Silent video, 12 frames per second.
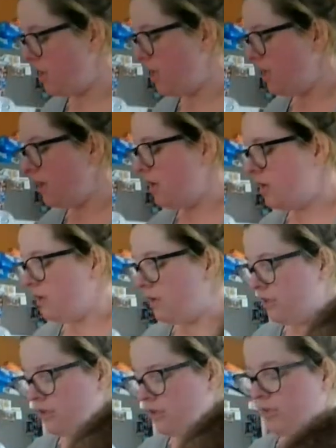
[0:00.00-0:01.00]
You
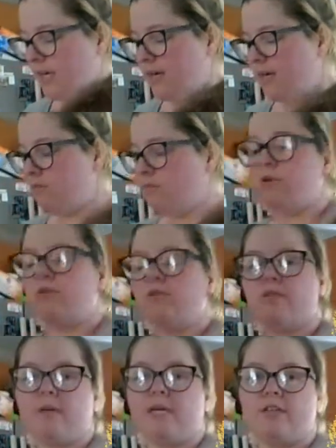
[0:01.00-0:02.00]
can remove the
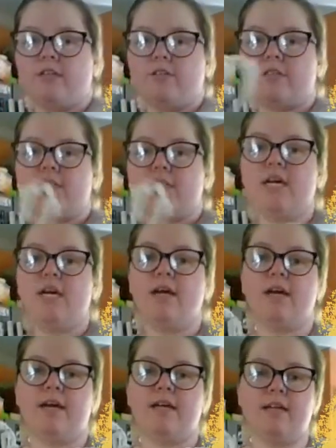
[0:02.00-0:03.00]
beaters and
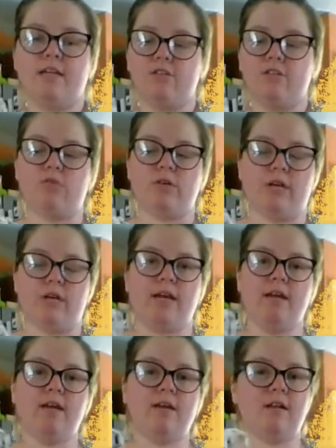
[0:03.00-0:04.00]
enjoy
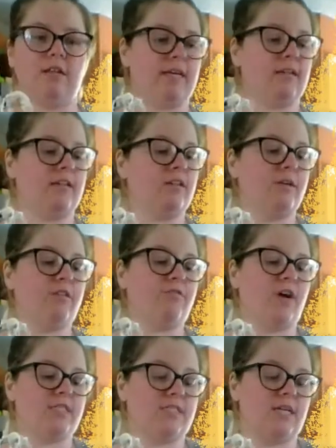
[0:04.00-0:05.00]
licking a little bit of
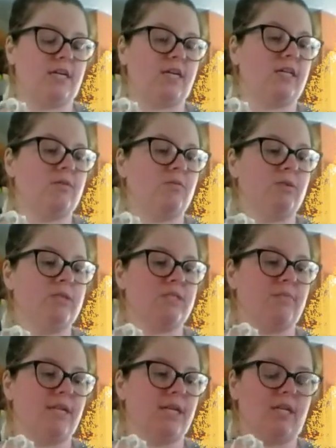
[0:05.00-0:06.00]
frosting with somebody in
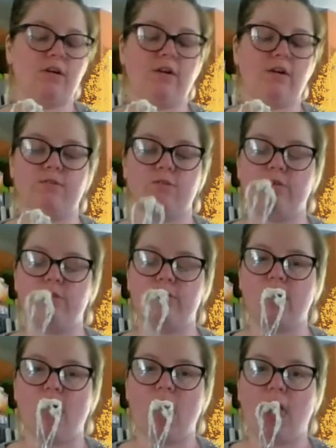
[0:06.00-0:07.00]
your household.
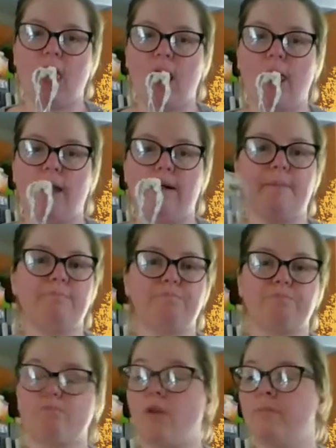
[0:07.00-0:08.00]

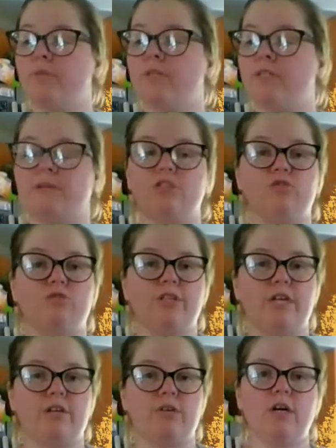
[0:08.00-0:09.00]
Please make sure that
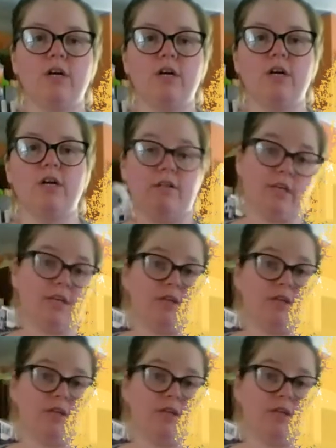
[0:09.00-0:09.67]
you are done